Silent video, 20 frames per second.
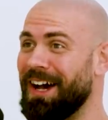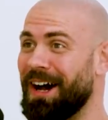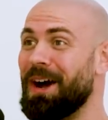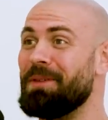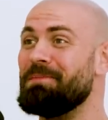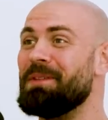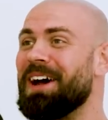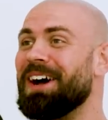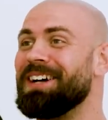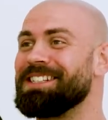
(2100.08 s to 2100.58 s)
I
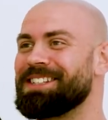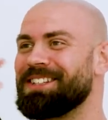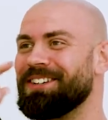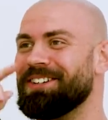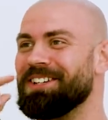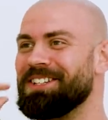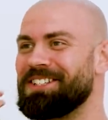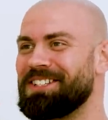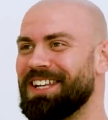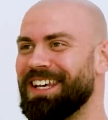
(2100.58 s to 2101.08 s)
mean, I
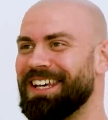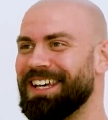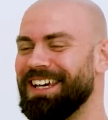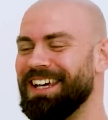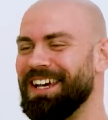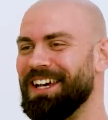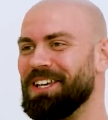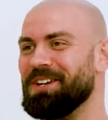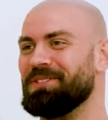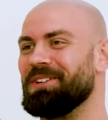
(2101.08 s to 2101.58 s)
searched it.
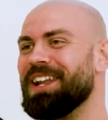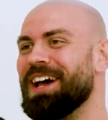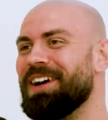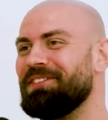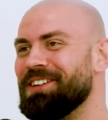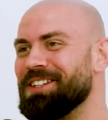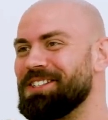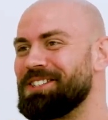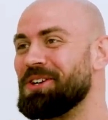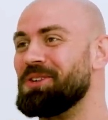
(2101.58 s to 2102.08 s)
You went there
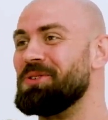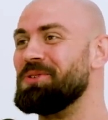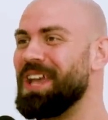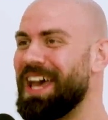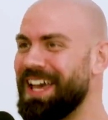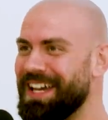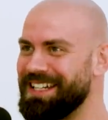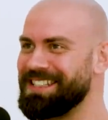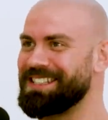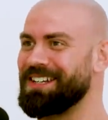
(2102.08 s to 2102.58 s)
for two days,